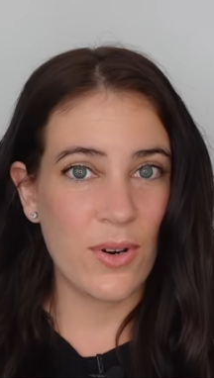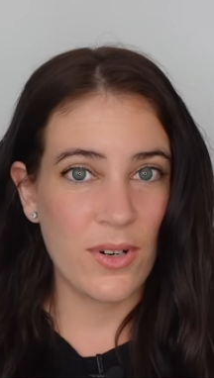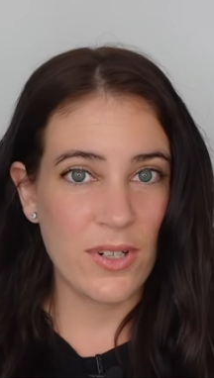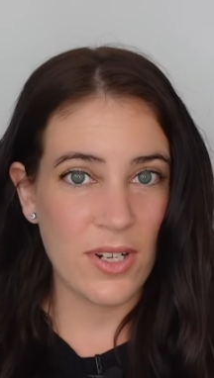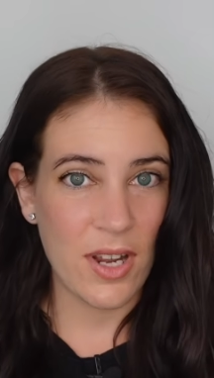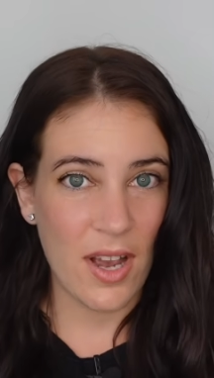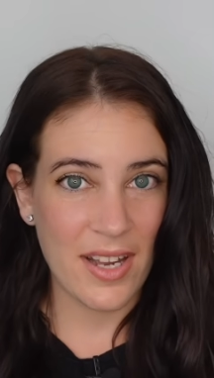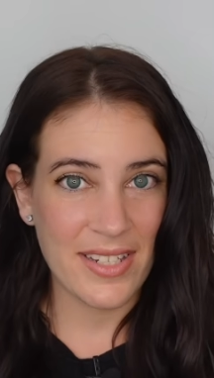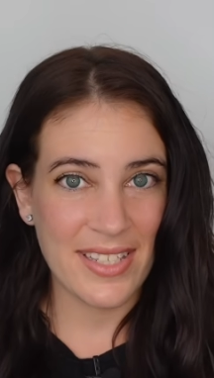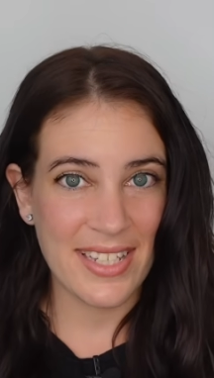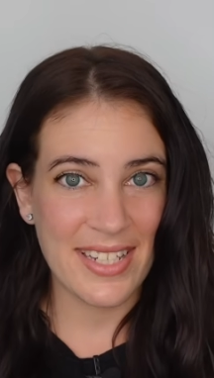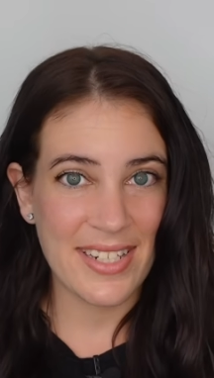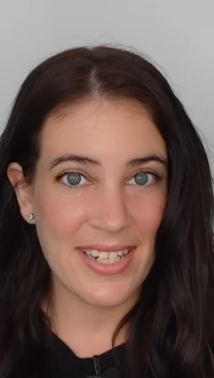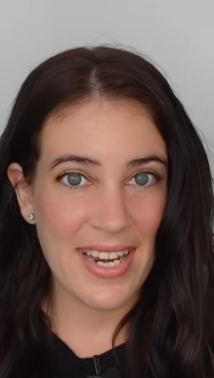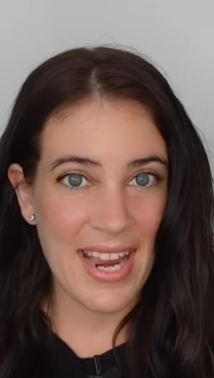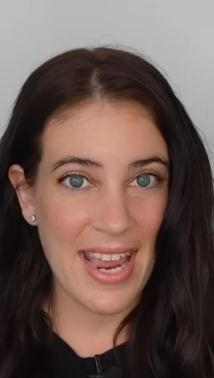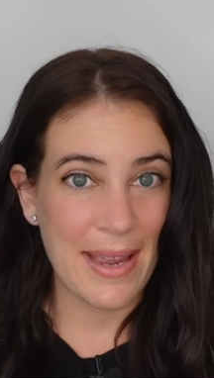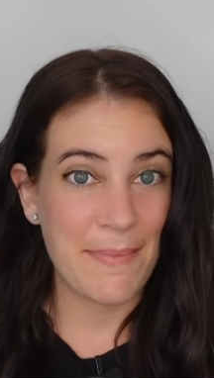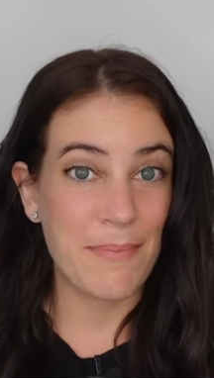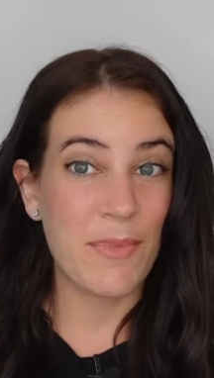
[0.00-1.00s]
or toxic
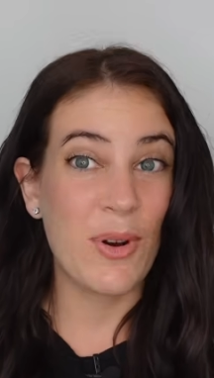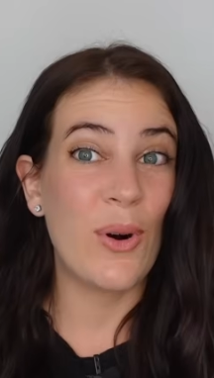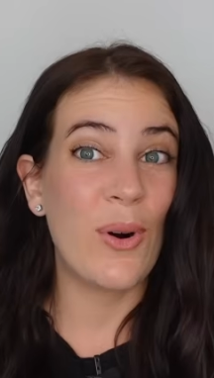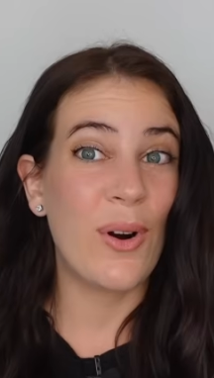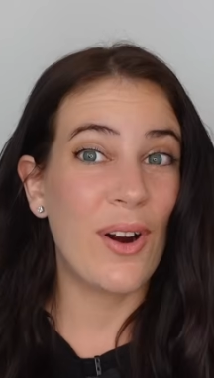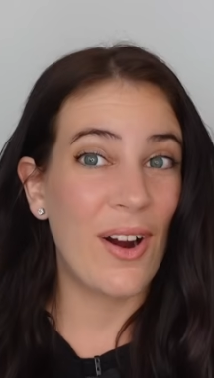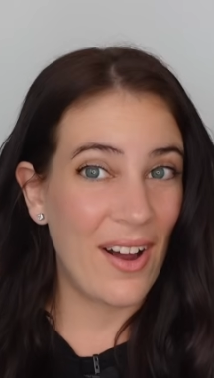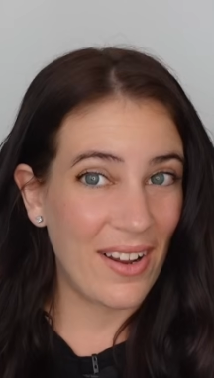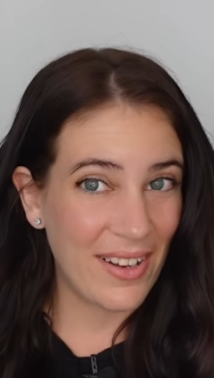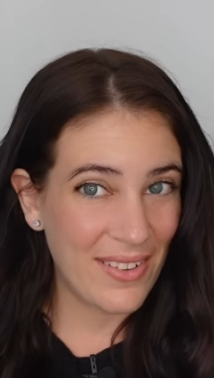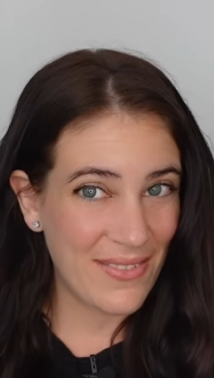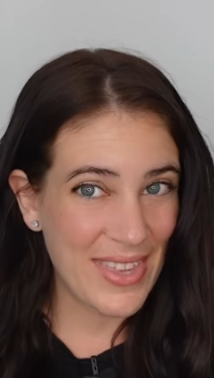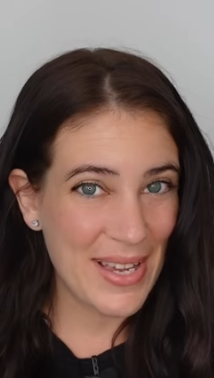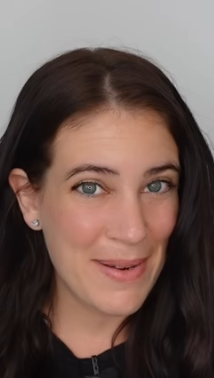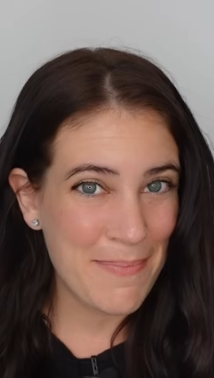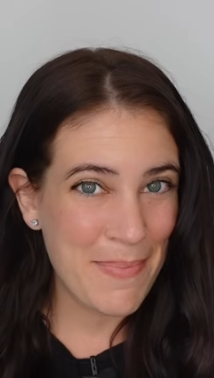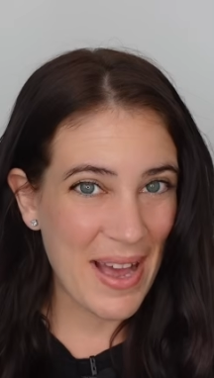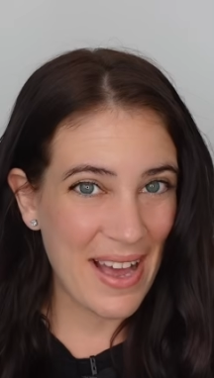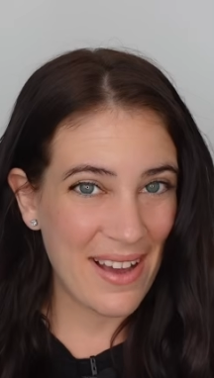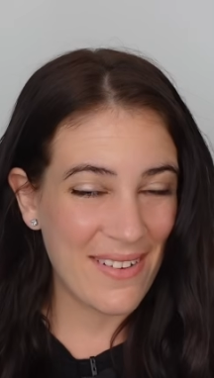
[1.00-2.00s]
shame, or all of the
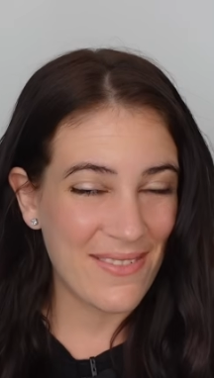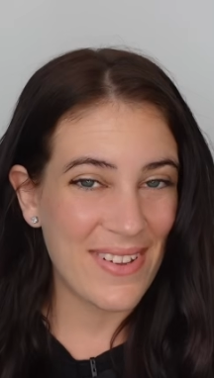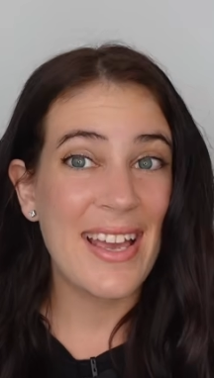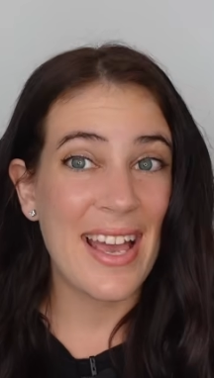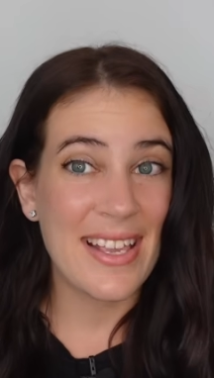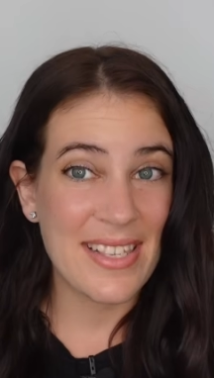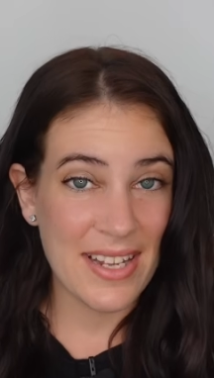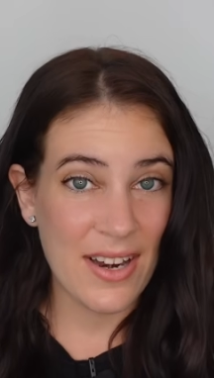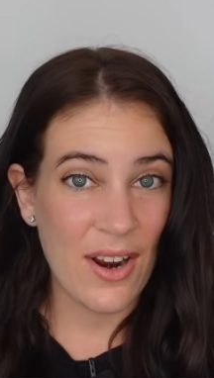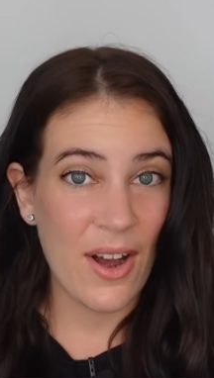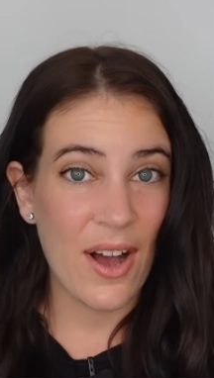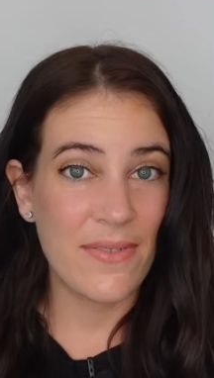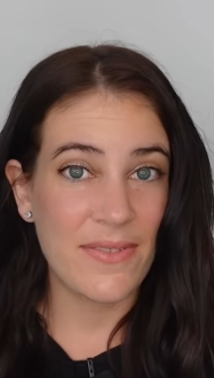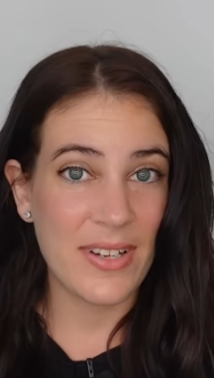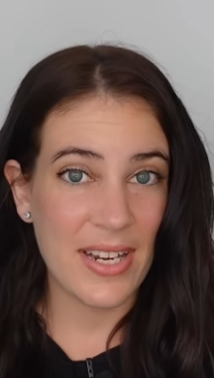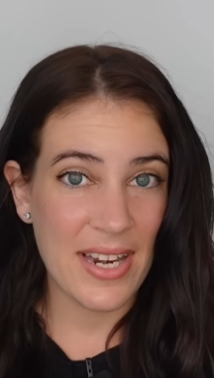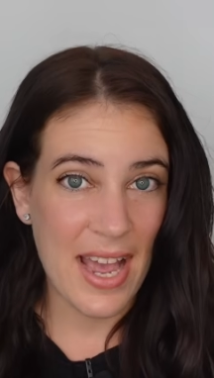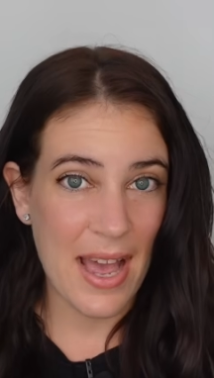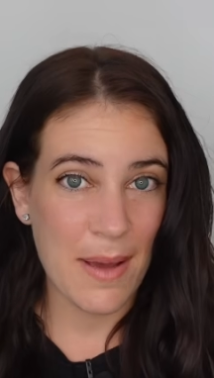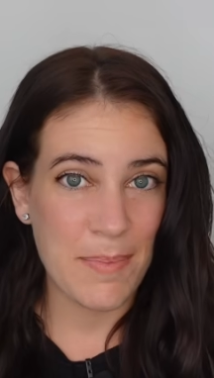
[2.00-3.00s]
above, as it
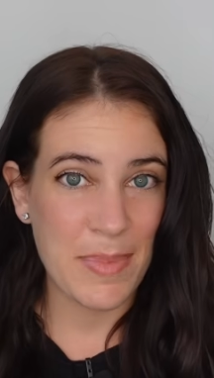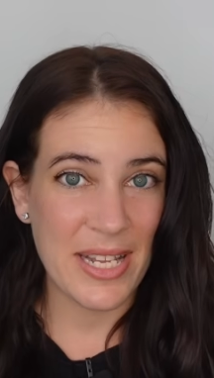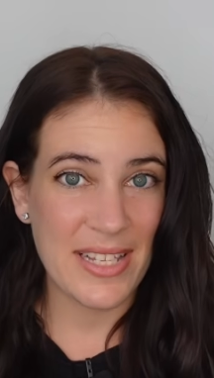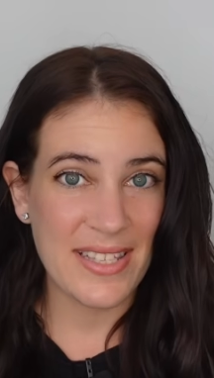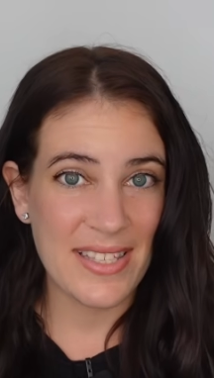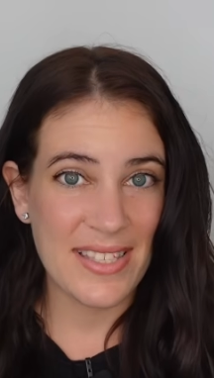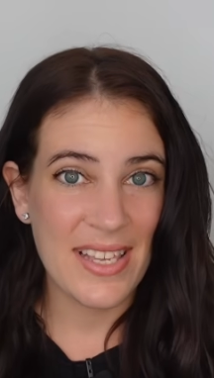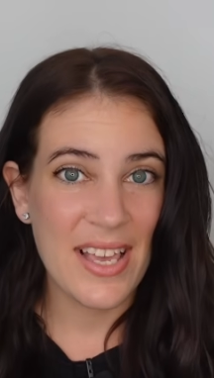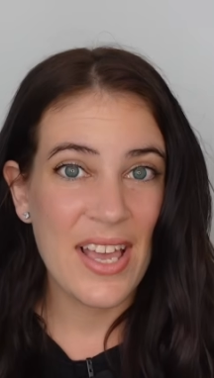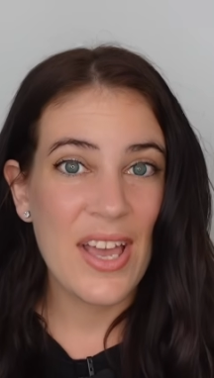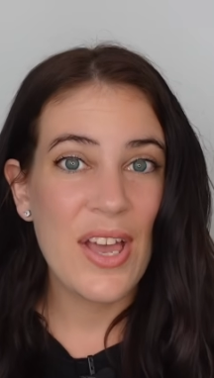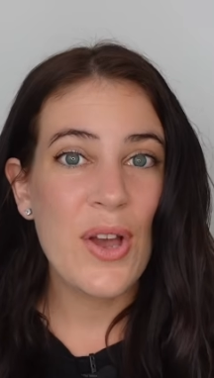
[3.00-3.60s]
often happens.